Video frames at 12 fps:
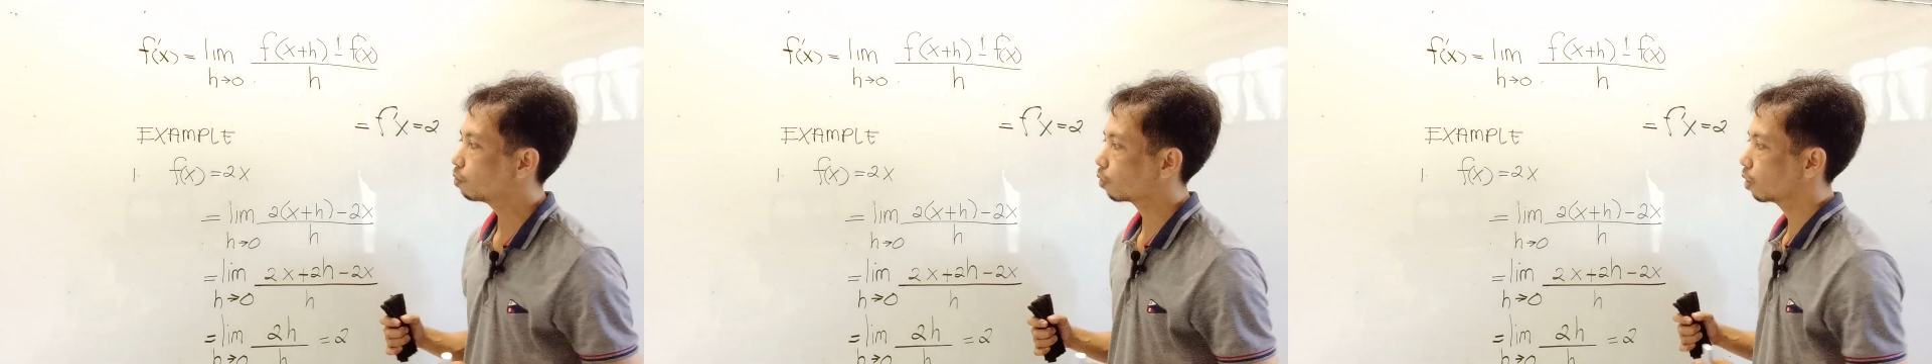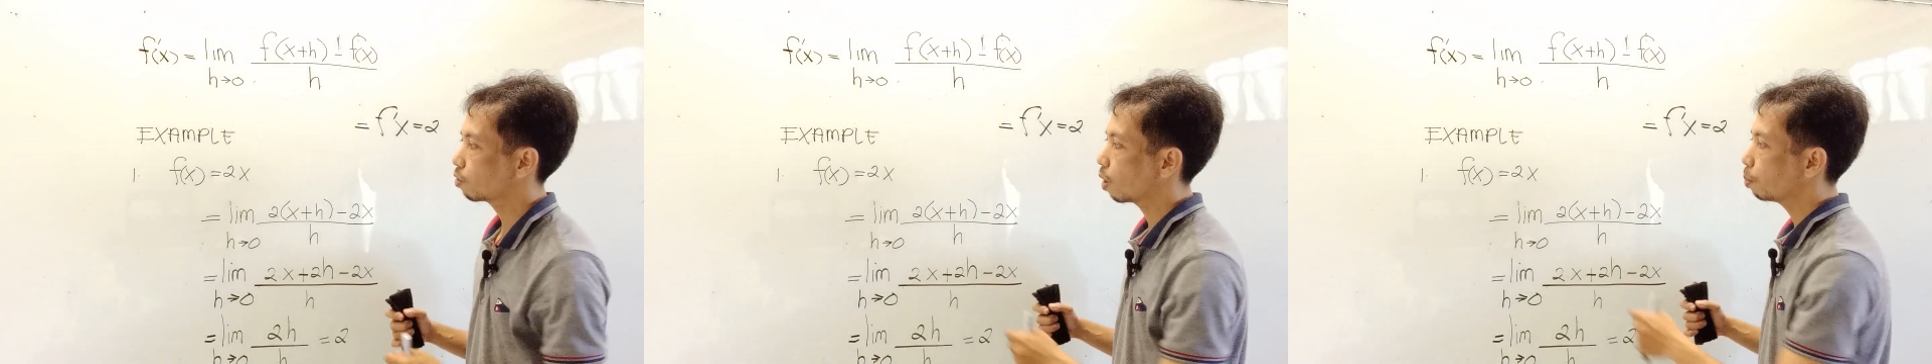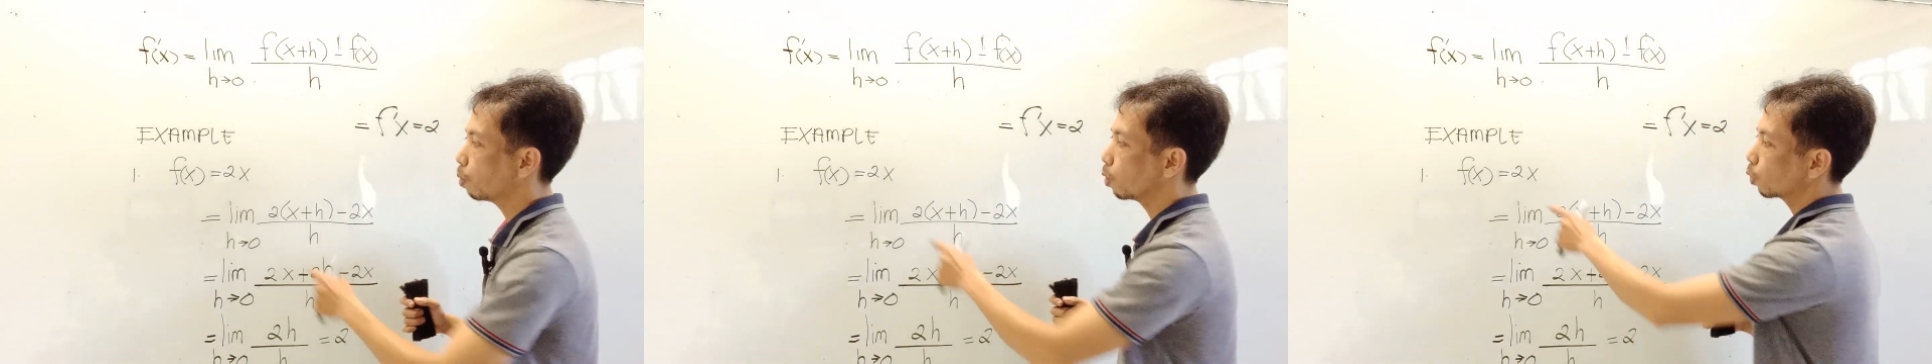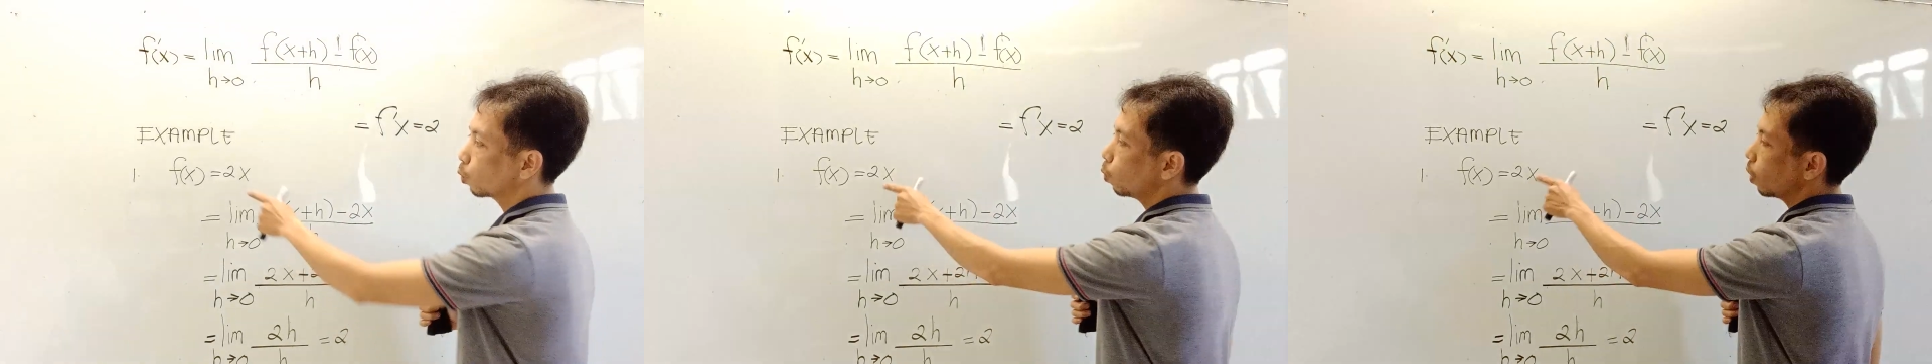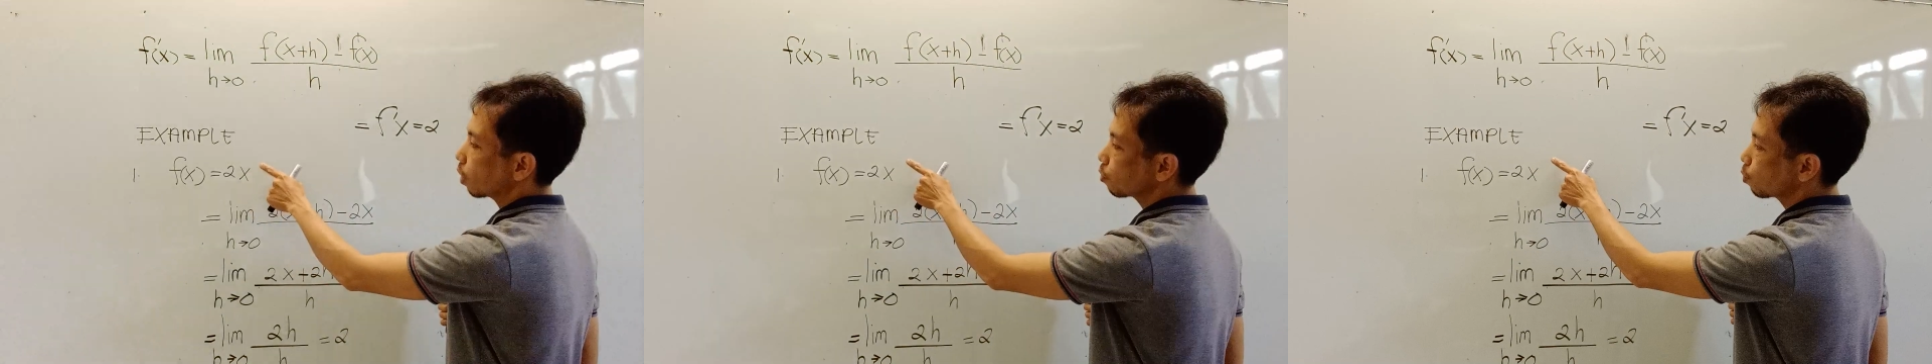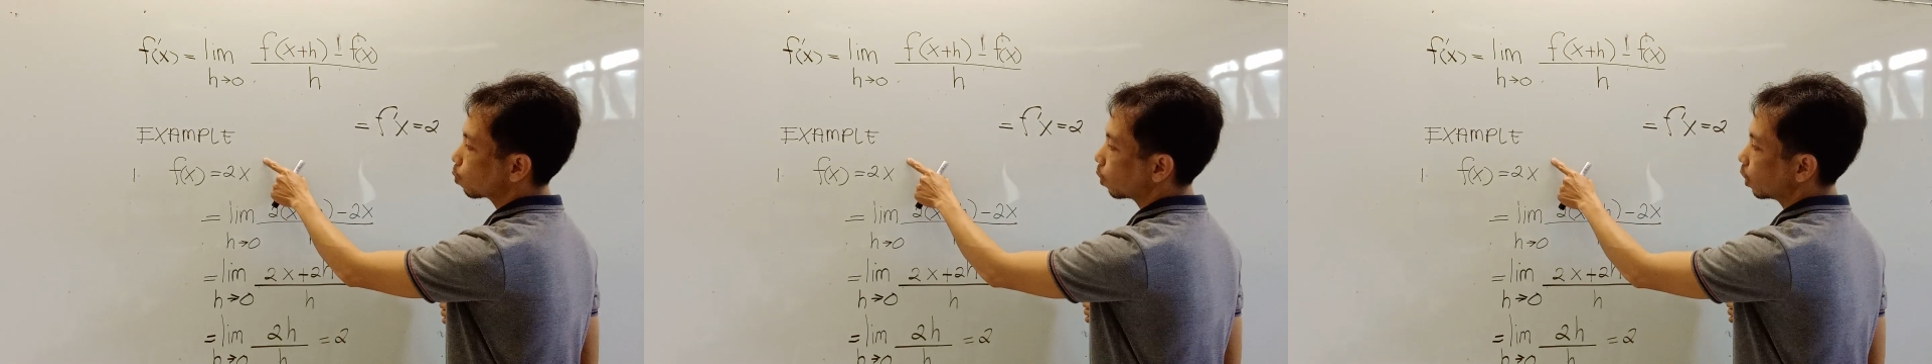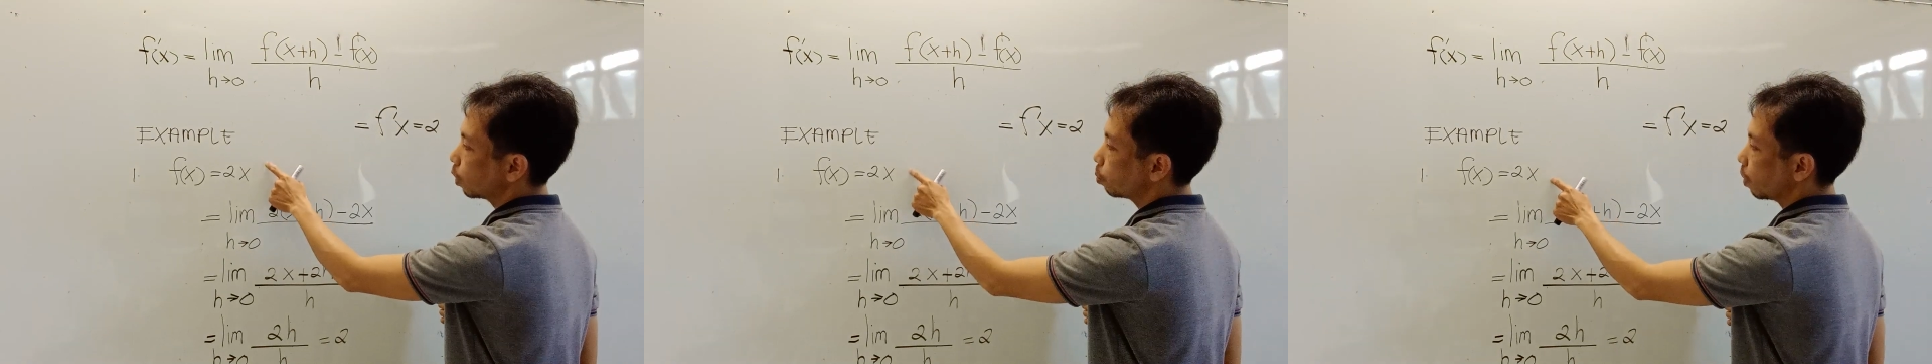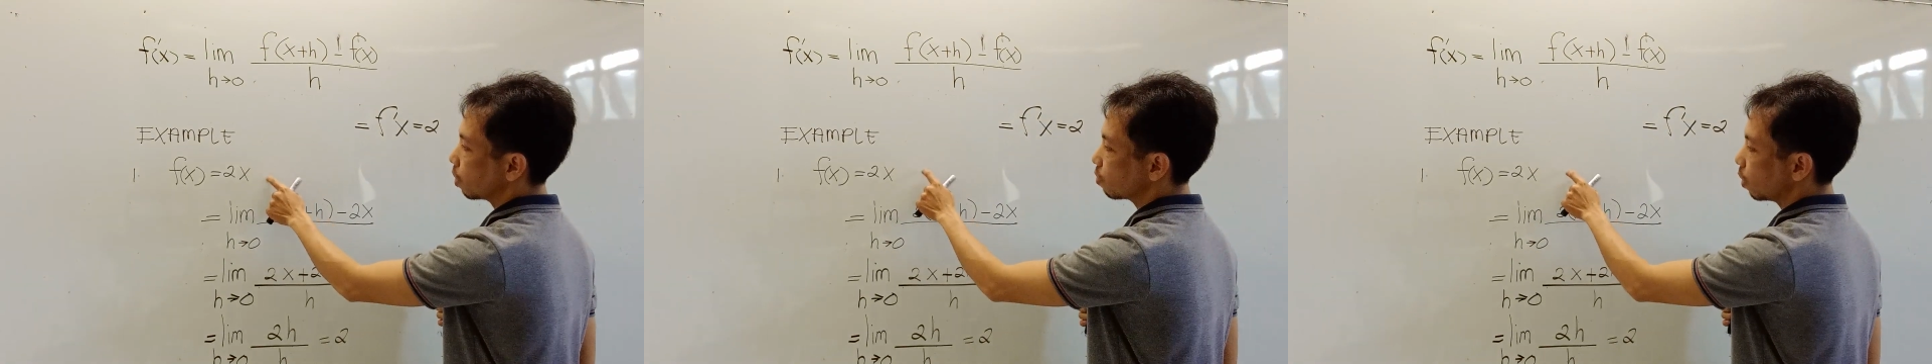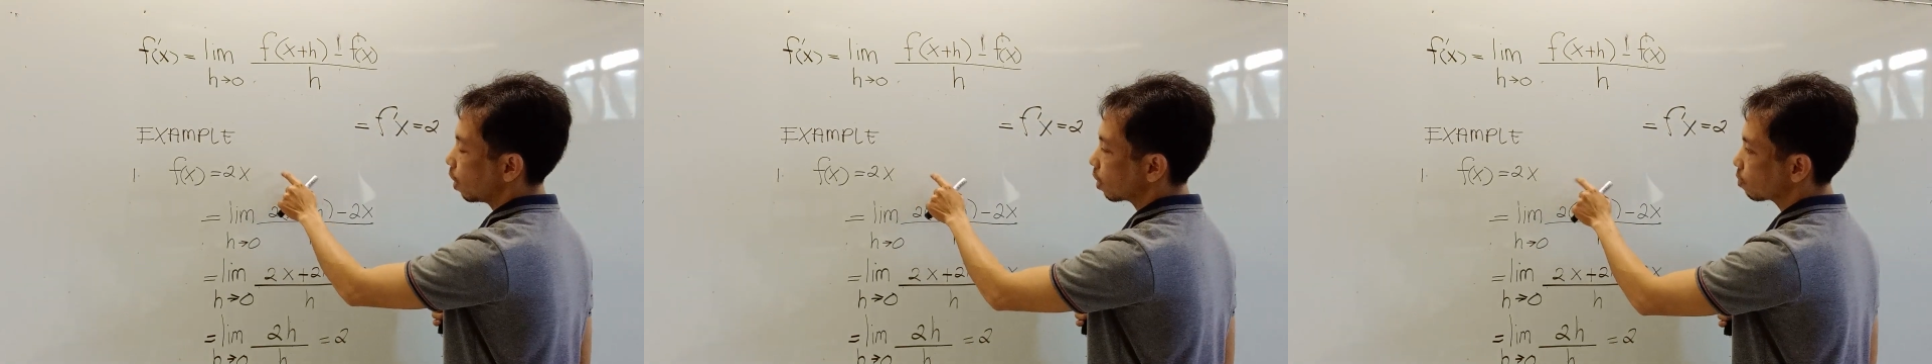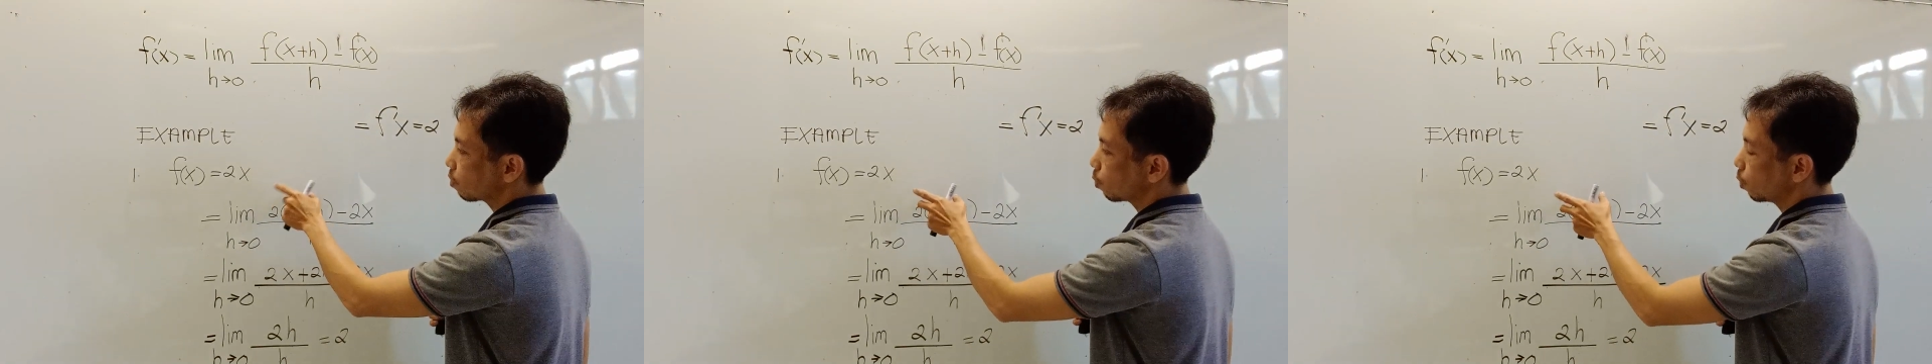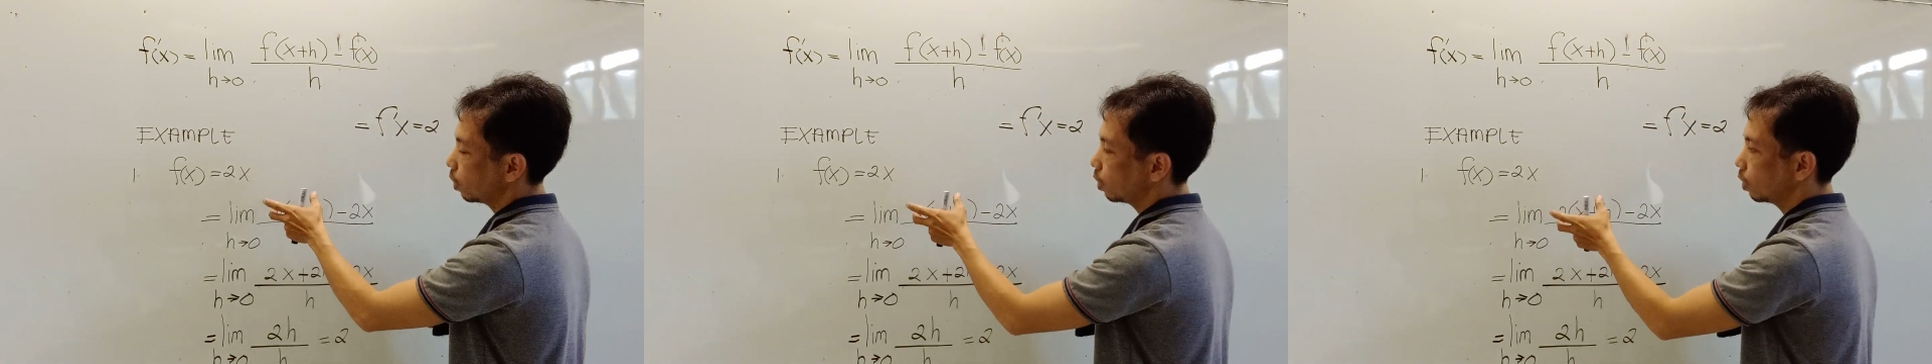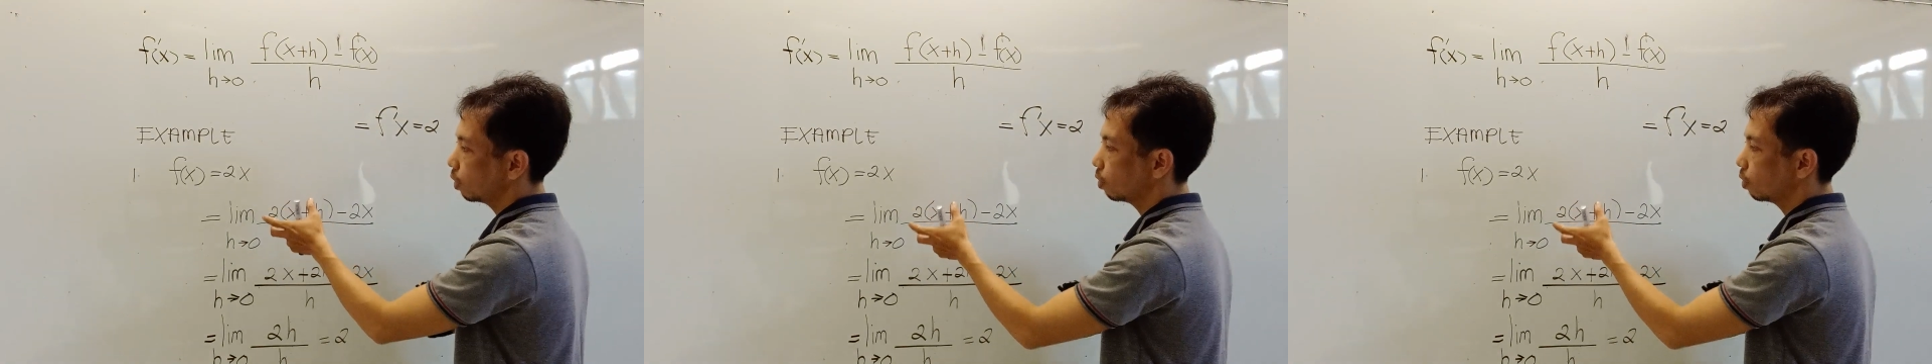For example, 2x squared plus x, so